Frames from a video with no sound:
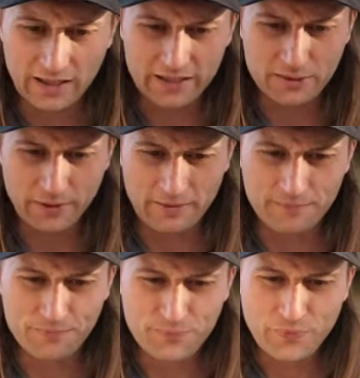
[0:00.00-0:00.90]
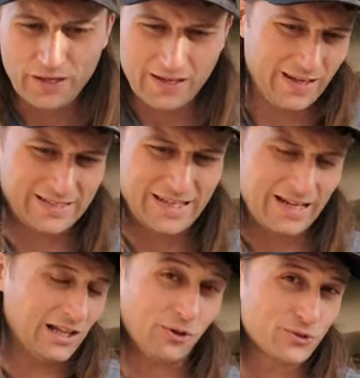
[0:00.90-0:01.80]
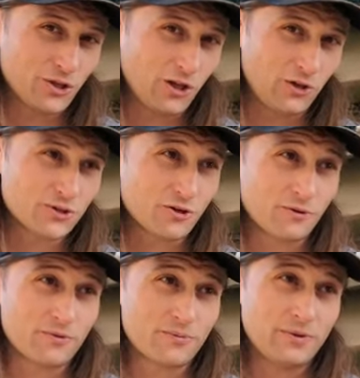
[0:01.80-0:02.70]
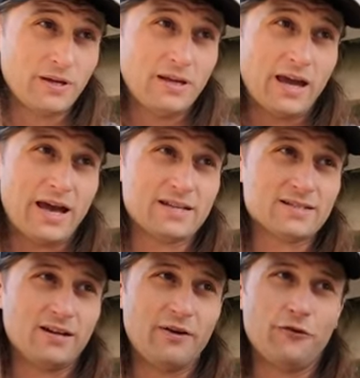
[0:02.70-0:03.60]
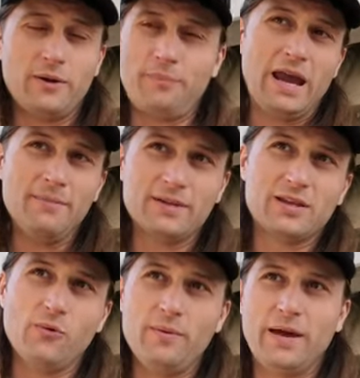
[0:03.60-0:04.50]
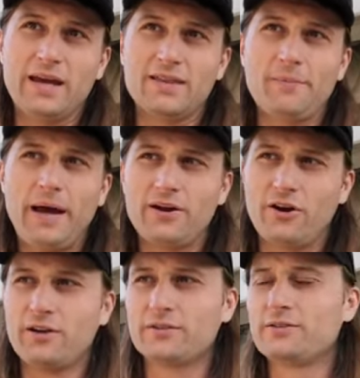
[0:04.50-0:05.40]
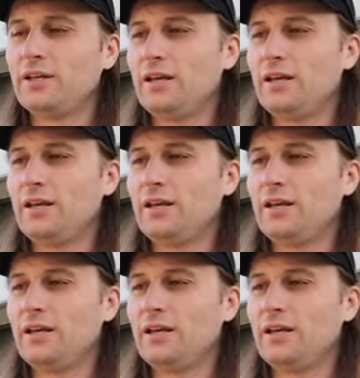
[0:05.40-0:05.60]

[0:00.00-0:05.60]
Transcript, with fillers: enlistment is getting closer and closer as uh, every payment that we make in the background